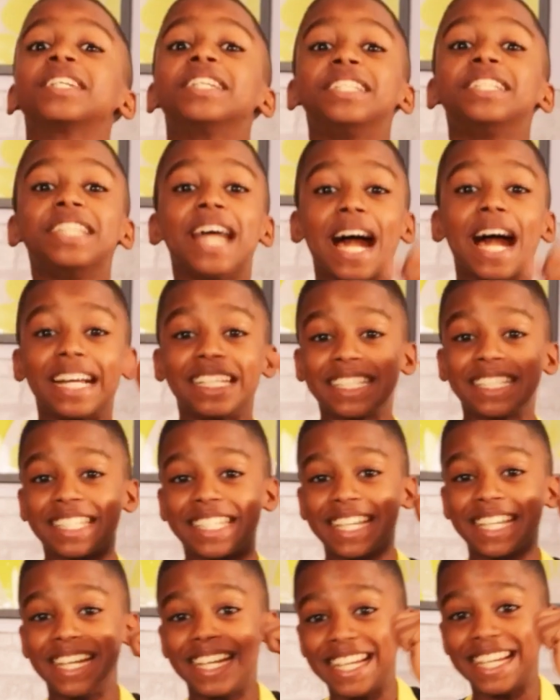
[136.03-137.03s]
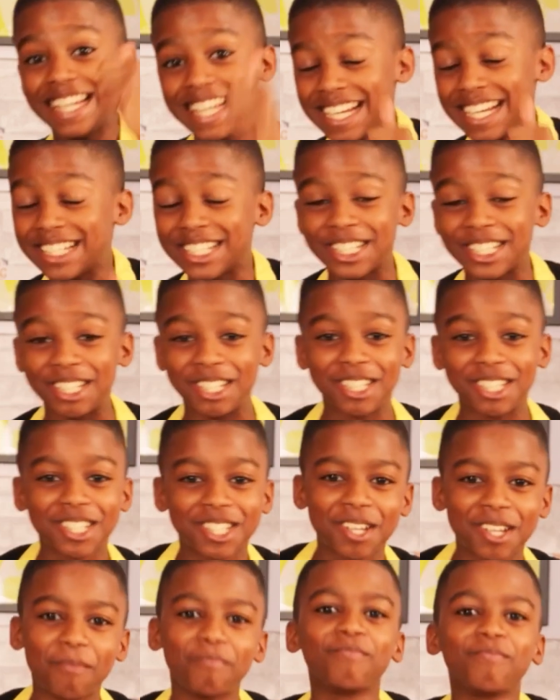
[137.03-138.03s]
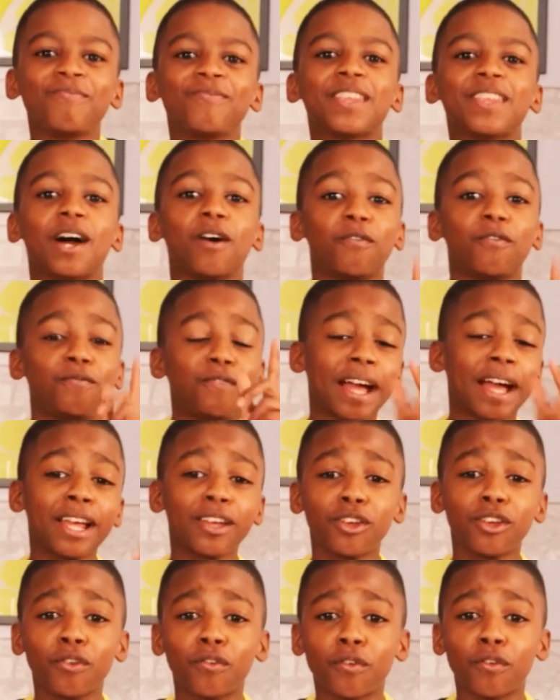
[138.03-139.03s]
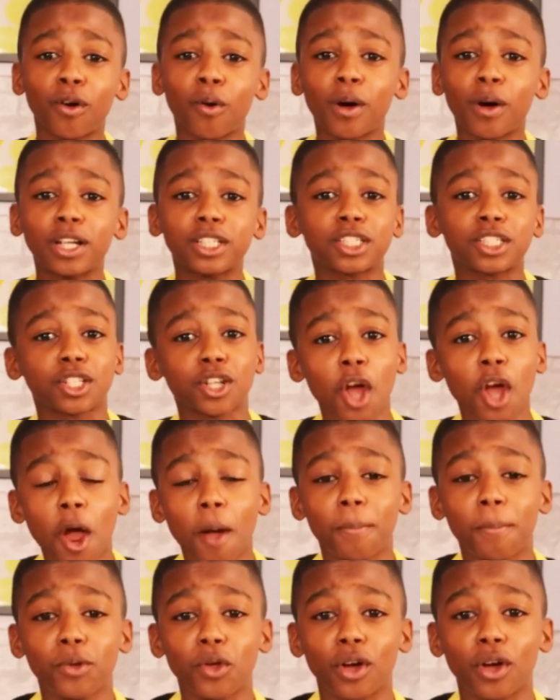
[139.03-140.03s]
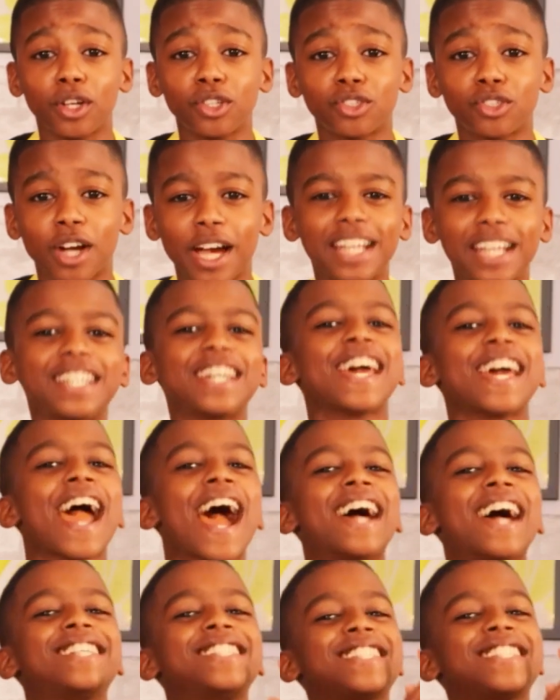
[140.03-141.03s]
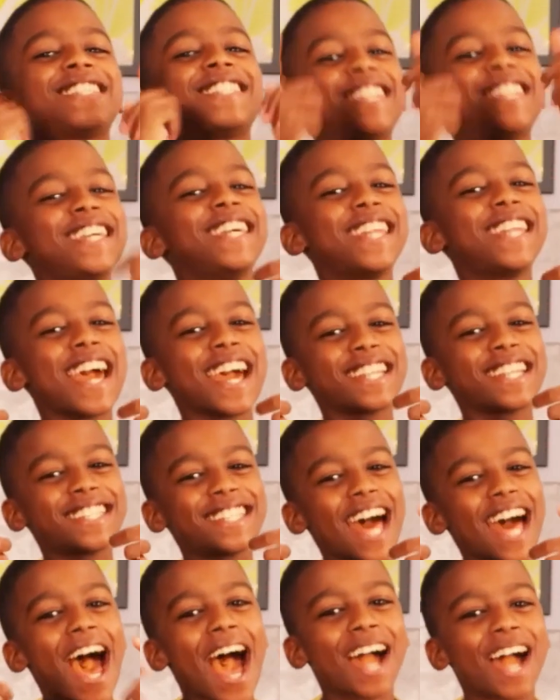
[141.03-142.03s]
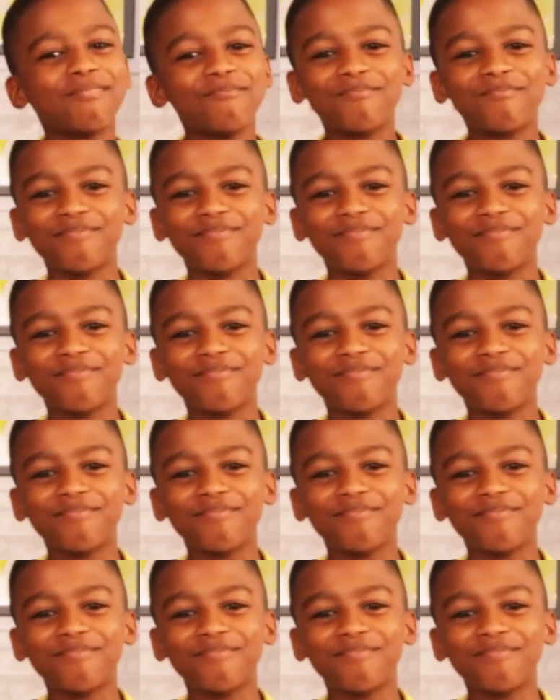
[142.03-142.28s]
That is delicious. Now thank you for watching, hope you enjoyed and see you next time.